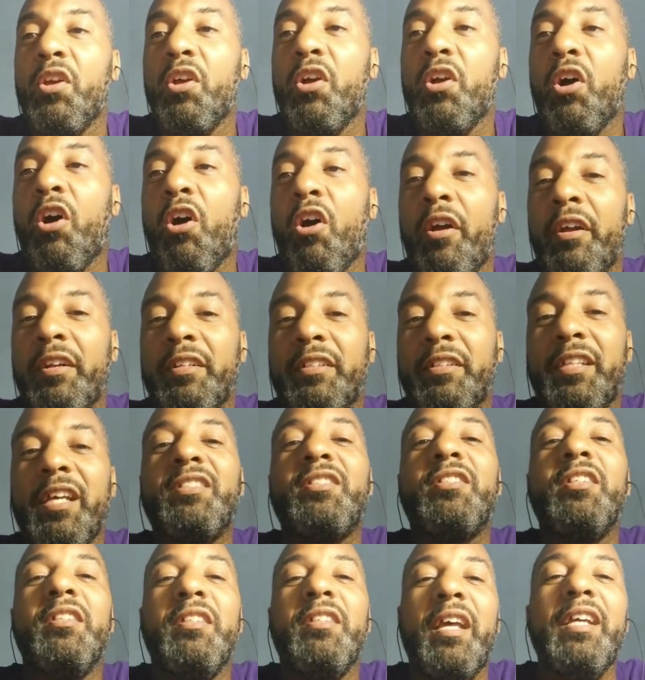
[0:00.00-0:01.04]
are a
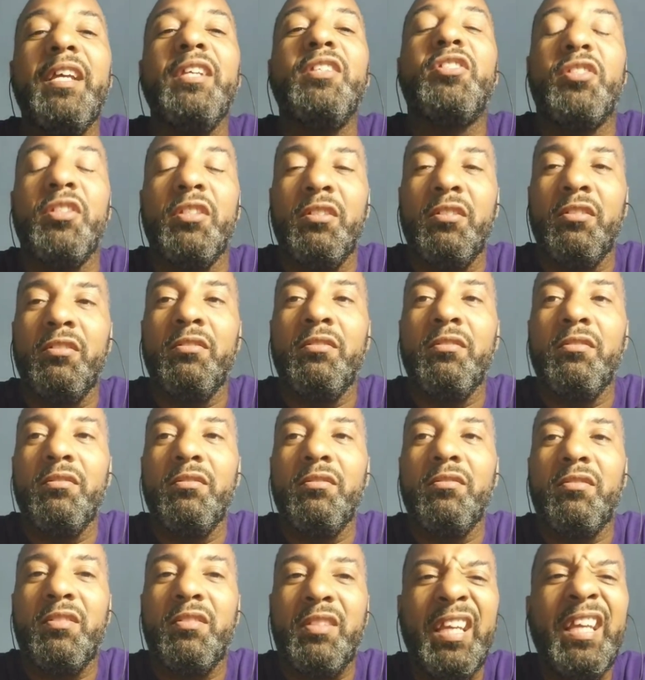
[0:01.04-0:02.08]
destination
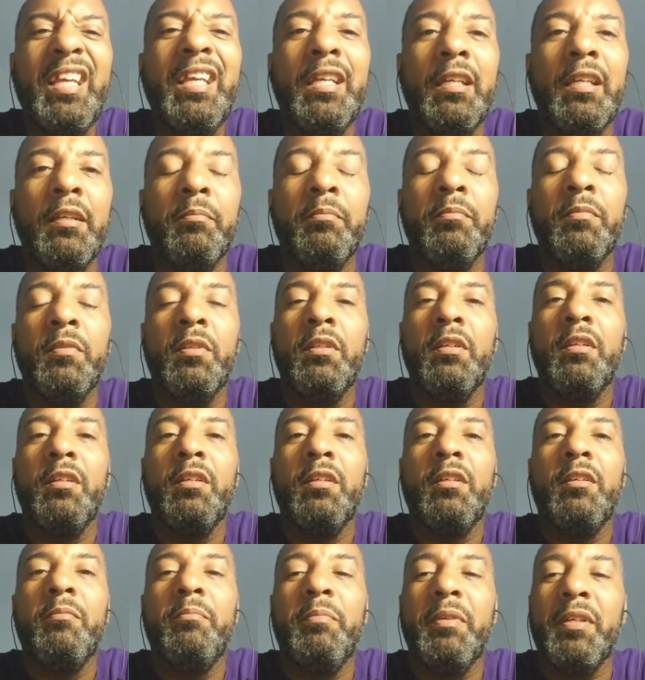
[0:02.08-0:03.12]
team
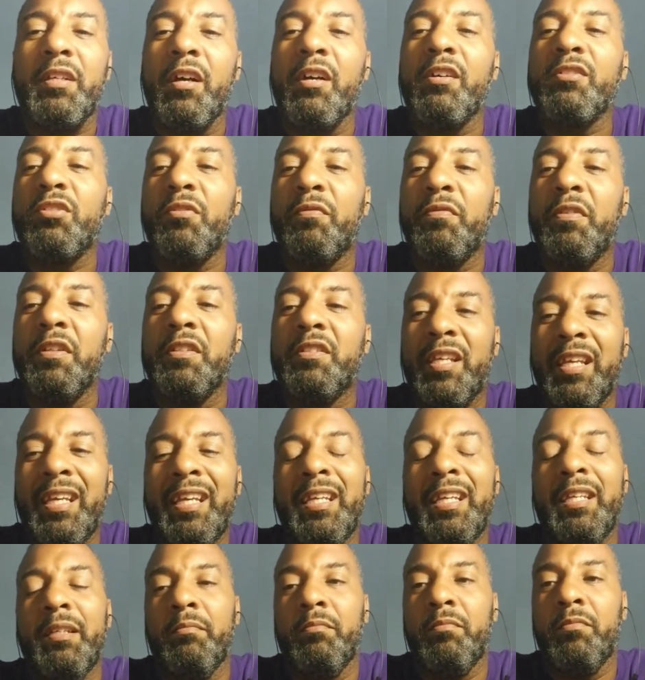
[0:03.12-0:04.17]
because of the
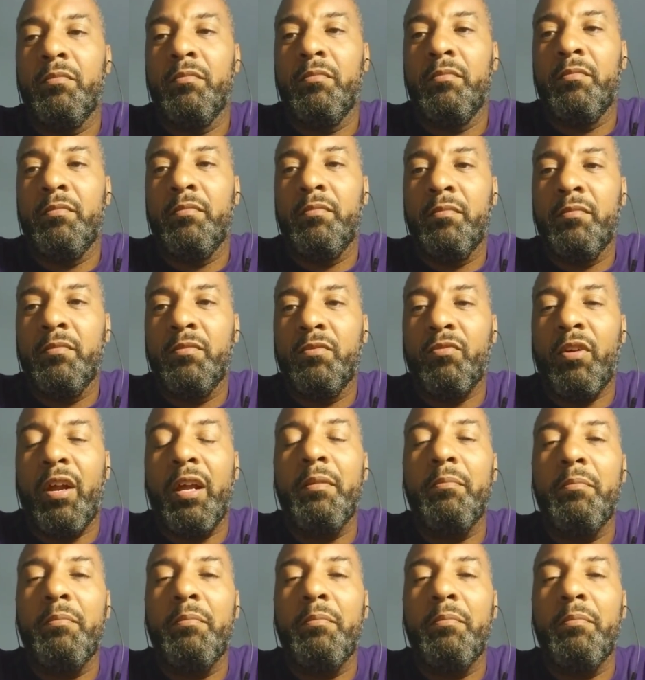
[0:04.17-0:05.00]
team, right?